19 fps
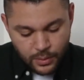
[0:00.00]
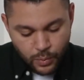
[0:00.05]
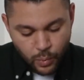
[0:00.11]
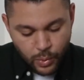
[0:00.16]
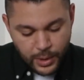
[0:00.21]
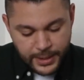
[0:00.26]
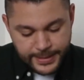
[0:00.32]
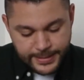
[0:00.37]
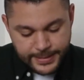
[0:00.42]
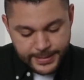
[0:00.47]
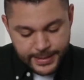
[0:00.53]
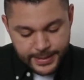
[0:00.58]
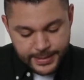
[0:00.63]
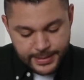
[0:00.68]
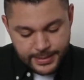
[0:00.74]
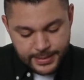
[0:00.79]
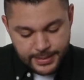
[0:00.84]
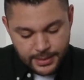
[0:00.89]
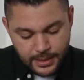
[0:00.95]
What is
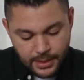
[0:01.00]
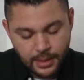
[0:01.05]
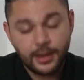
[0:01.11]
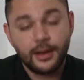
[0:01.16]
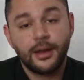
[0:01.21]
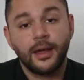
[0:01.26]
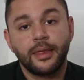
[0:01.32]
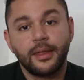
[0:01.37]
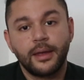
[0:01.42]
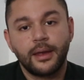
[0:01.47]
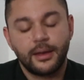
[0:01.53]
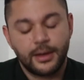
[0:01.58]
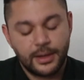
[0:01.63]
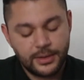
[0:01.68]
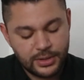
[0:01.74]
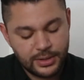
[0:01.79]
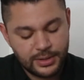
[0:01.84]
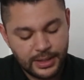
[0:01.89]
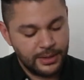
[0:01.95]
this? Nothing.
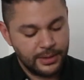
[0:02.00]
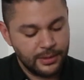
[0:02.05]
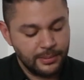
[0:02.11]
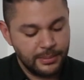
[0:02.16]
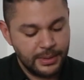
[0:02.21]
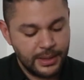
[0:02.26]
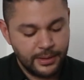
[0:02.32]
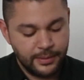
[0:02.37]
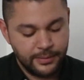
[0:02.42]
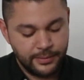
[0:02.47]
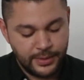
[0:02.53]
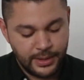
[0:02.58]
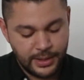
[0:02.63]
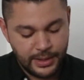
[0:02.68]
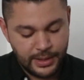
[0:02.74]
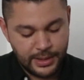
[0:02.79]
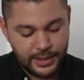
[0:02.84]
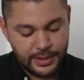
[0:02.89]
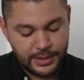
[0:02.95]
It's just a little bit of
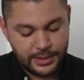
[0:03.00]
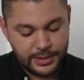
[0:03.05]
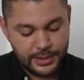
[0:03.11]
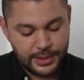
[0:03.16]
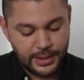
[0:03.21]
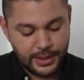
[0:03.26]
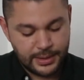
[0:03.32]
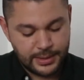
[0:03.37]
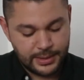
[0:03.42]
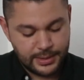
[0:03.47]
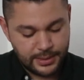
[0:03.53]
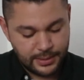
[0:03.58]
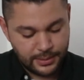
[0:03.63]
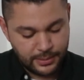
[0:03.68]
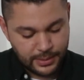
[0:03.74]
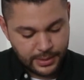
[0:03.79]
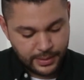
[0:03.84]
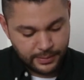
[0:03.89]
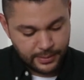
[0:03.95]
dust or
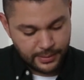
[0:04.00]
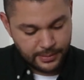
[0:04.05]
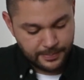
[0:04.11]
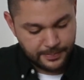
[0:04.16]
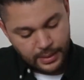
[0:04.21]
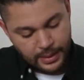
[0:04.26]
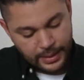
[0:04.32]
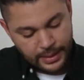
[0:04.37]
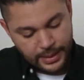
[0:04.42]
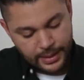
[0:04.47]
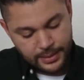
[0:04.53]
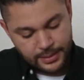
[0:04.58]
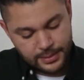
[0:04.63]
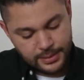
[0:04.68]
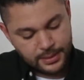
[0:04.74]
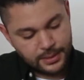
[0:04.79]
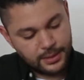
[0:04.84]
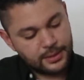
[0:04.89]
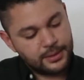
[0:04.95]
whatever.
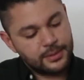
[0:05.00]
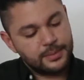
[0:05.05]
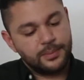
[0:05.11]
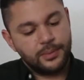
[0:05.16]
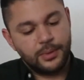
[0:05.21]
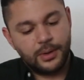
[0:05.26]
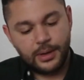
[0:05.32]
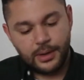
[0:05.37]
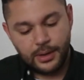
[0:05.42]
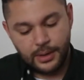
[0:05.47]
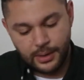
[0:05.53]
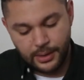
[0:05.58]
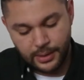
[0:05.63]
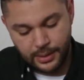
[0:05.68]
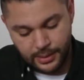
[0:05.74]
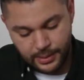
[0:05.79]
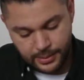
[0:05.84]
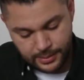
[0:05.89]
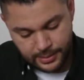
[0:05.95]
Lens looks pretty
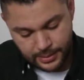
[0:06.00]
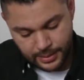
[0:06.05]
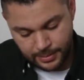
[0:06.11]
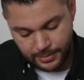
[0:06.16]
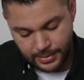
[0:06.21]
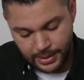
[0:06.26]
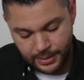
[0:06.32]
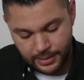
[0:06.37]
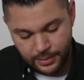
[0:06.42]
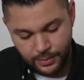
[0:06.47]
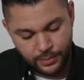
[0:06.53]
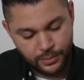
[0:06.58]
good. I mean, the